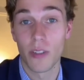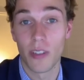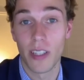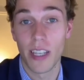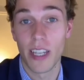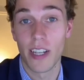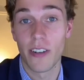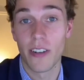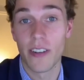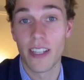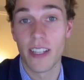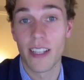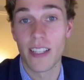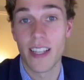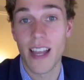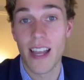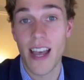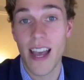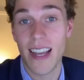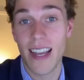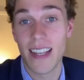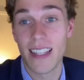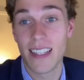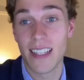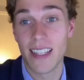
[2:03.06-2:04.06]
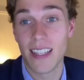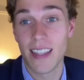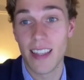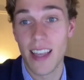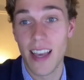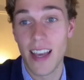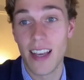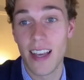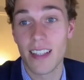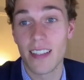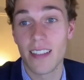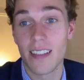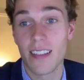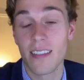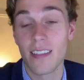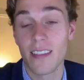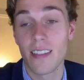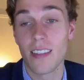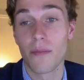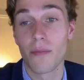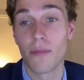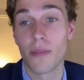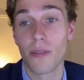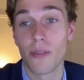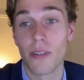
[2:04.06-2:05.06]
will increase to 80,000,
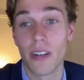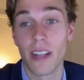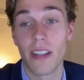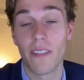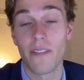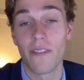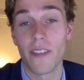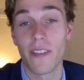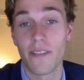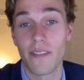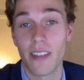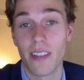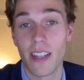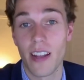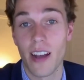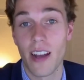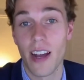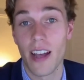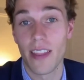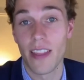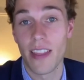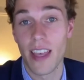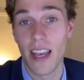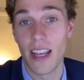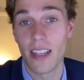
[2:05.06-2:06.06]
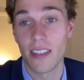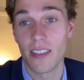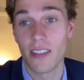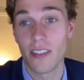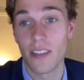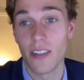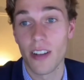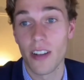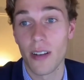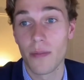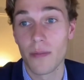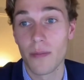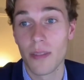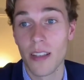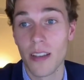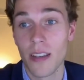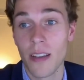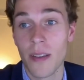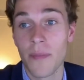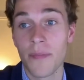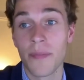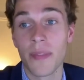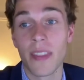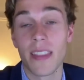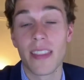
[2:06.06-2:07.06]
supporting 59,000 jobs,
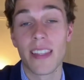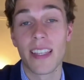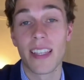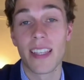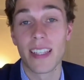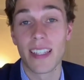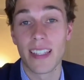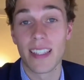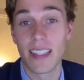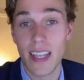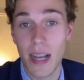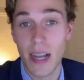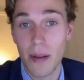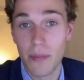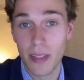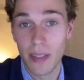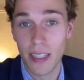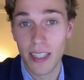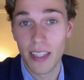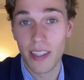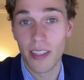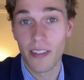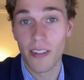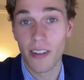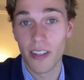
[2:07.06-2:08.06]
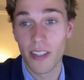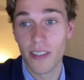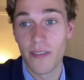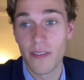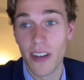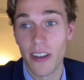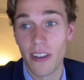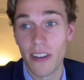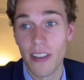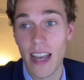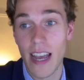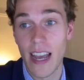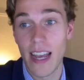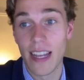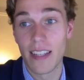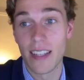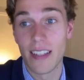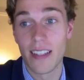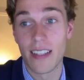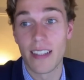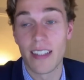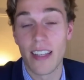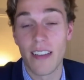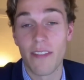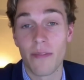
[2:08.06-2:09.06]
nearly doubling the gross value add
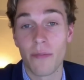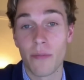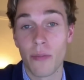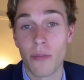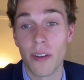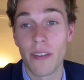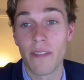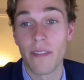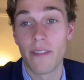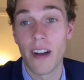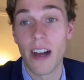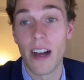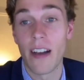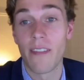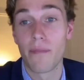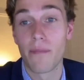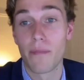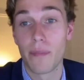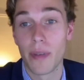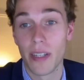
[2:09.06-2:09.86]
to $7.5